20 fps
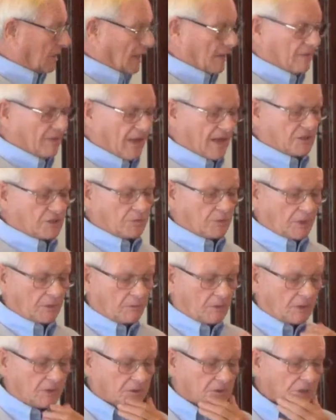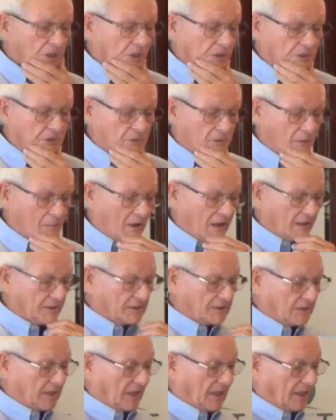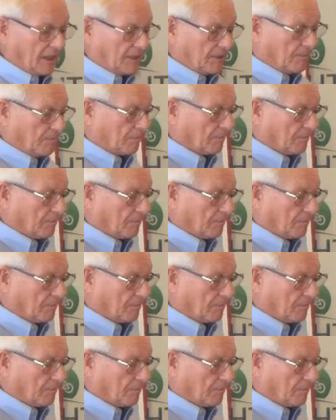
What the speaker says: and that's what I wanted to talk to you about today.